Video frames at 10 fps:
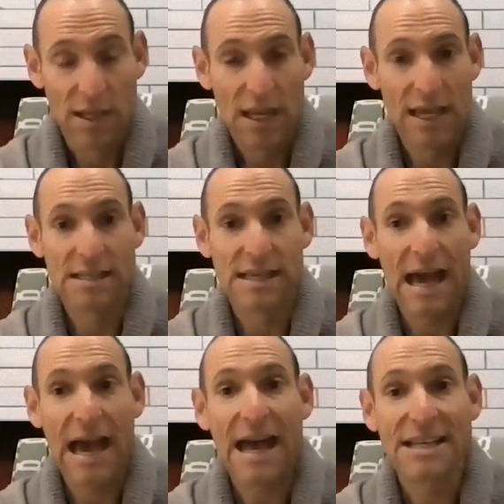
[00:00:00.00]
is
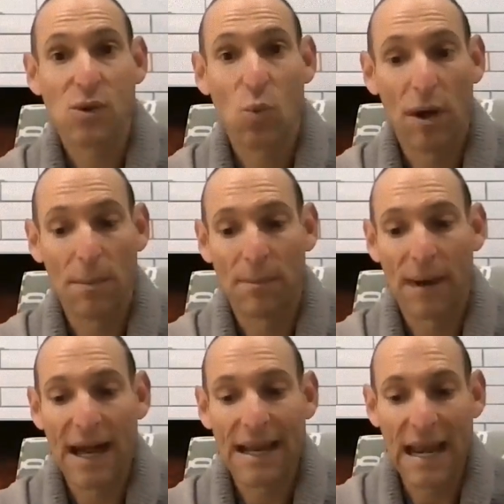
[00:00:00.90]
ask what
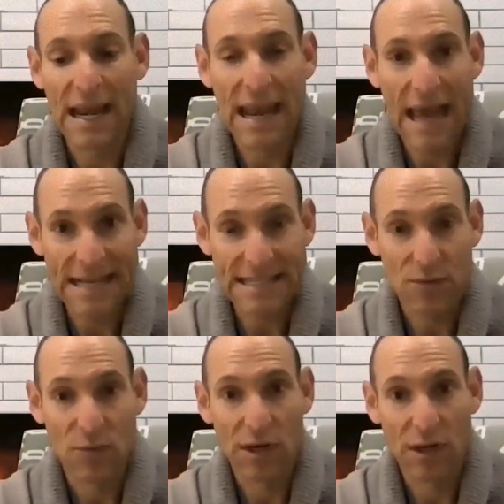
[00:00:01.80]
my net
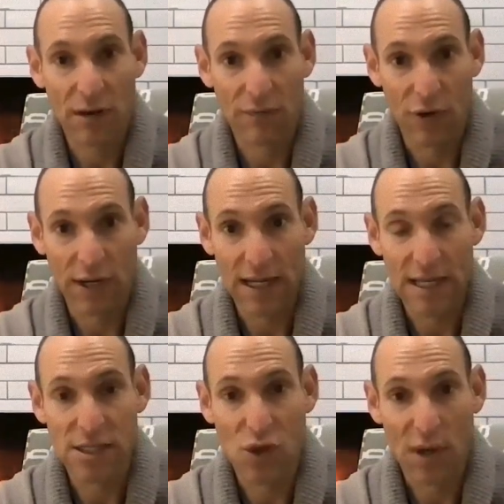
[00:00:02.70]
recovery
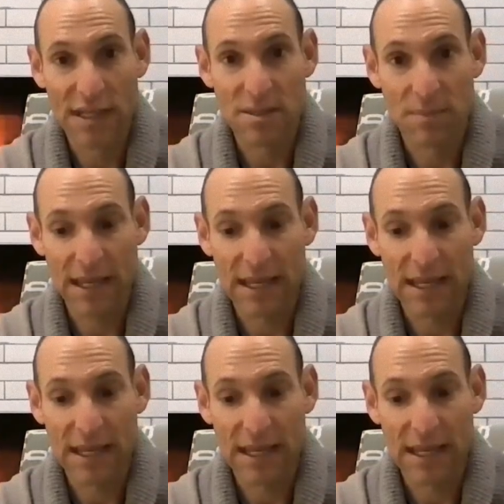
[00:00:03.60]
is going to be.